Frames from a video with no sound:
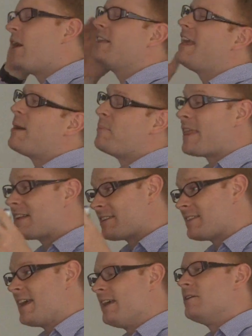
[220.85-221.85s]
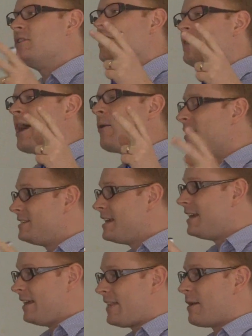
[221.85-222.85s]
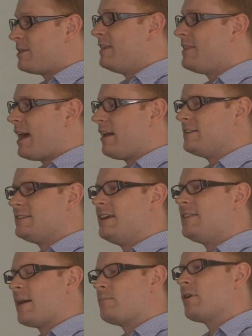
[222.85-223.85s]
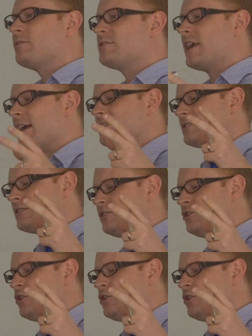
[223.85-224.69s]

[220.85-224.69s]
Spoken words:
Well, yeah, but that's the thing. Now, ideally, in that process,